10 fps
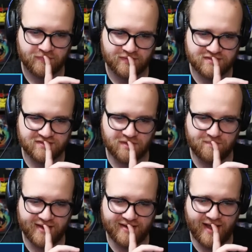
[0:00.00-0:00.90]
Is it gonna
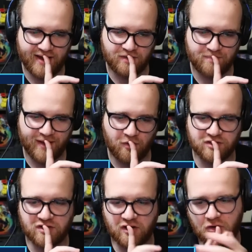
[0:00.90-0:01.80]
be a 9 power
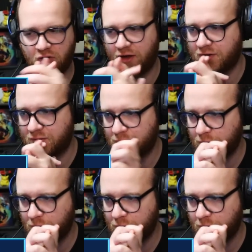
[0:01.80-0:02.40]
Darkhawk?